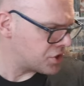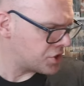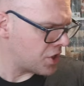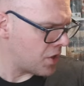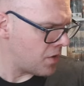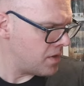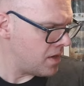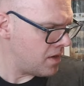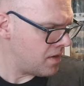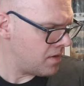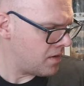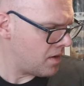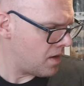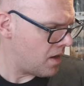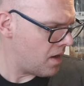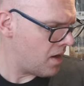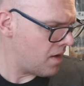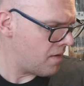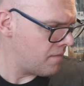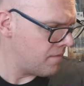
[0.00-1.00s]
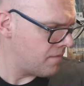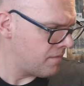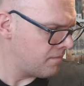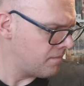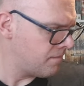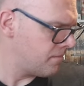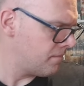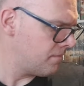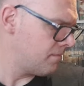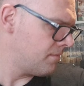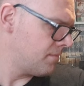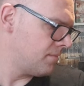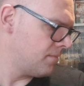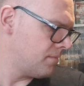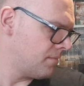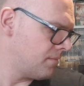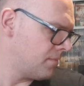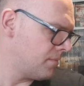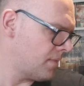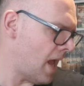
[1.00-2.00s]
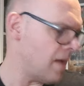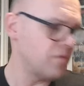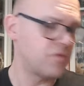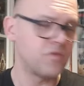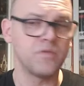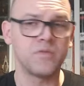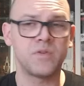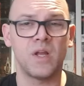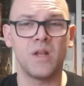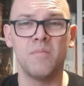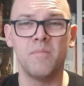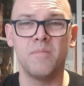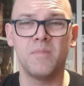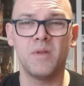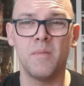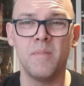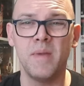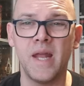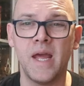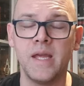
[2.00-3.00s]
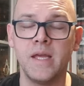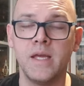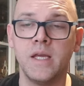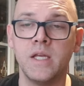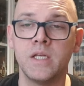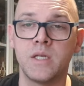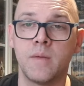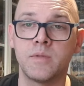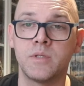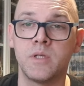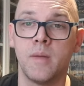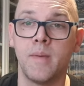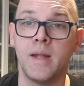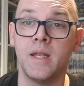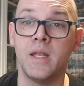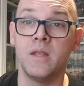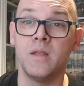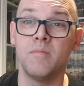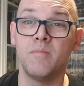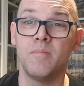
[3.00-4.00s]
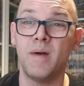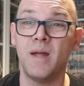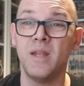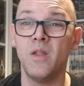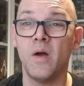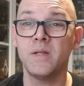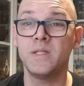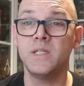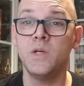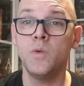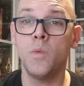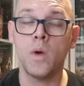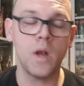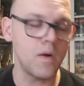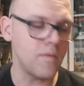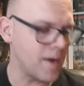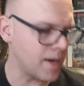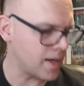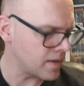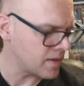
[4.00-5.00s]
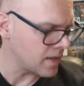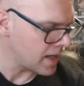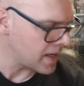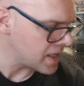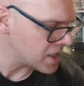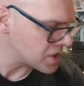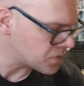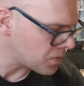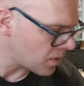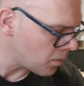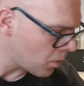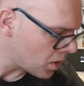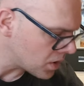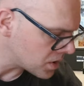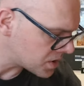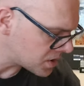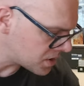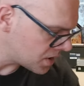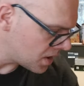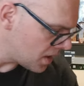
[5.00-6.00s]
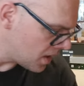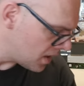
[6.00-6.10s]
show you. Games from like the mid-80s up to about 91, I reckon the latest one was.